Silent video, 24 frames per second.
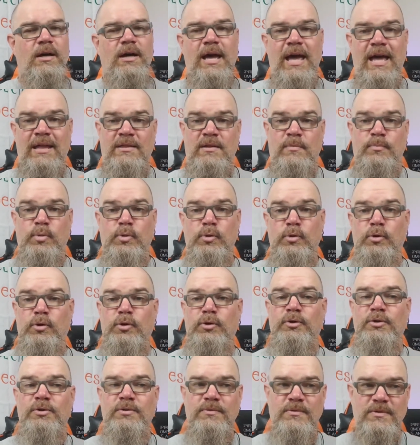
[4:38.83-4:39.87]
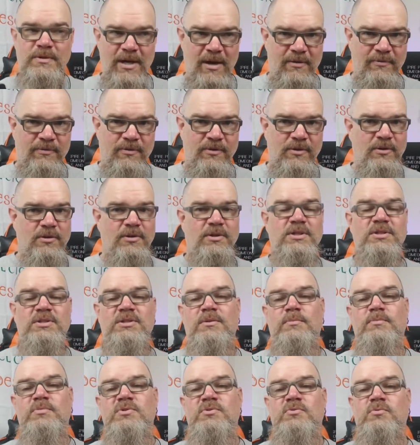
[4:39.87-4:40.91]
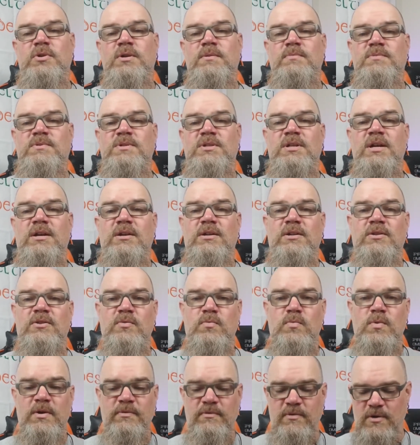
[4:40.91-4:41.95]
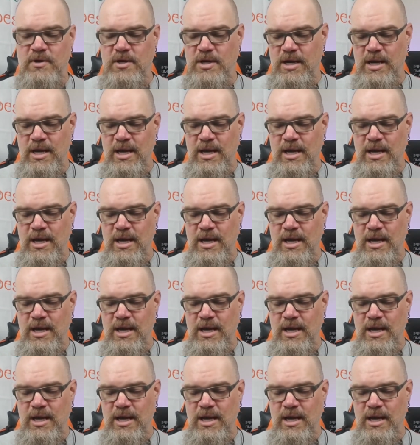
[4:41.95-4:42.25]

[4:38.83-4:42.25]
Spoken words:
at the pool, definitely some swims down at the river,